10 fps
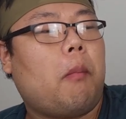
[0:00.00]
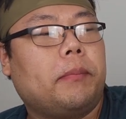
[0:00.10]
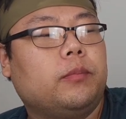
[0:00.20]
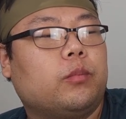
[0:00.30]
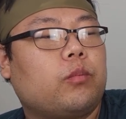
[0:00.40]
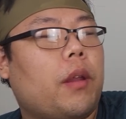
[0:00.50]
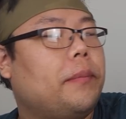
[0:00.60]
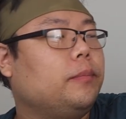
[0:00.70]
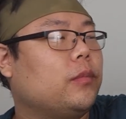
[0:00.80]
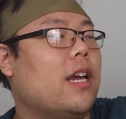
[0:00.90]

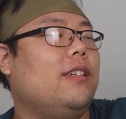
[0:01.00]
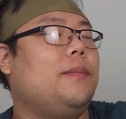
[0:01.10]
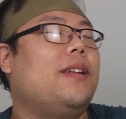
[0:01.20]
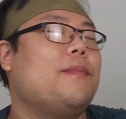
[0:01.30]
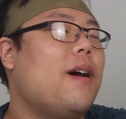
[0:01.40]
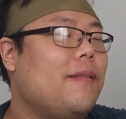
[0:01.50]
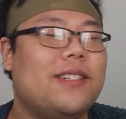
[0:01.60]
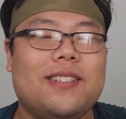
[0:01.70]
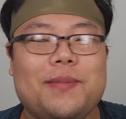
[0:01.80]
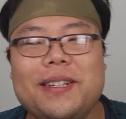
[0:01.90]
And I used to be like, Mom, you
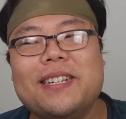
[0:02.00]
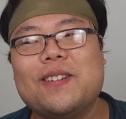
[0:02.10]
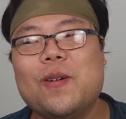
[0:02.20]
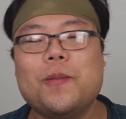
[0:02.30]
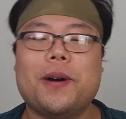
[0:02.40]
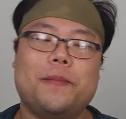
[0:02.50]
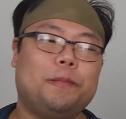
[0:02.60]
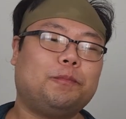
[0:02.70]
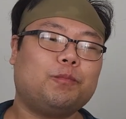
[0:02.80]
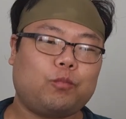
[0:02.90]
can just make this at home. But
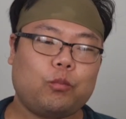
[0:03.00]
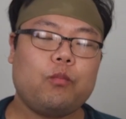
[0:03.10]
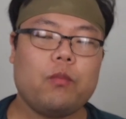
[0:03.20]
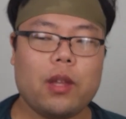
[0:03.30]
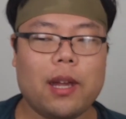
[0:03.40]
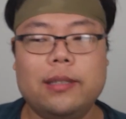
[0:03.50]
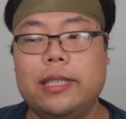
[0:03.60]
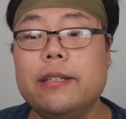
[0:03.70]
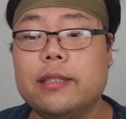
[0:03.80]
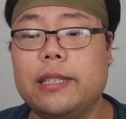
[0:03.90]

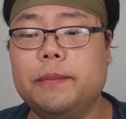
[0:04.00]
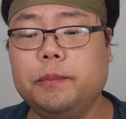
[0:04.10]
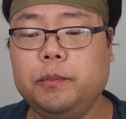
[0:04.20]
seriously,